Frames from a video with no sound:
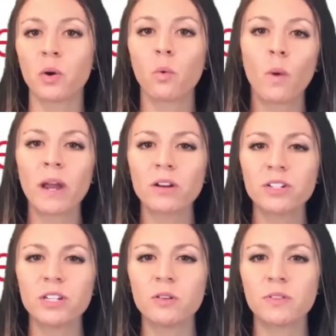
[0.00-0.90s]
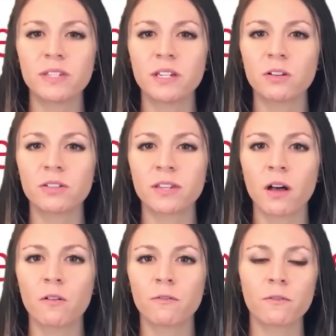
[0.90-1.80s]
Where do you see
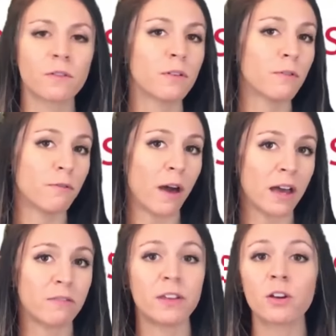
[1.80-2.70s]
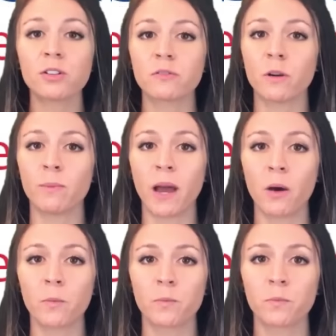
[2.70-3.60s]
yourself 5 years from
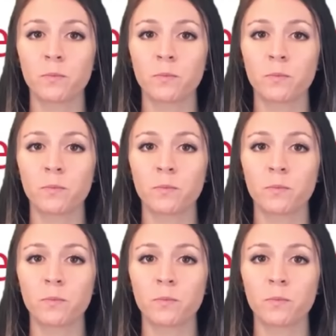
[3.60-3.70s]
now?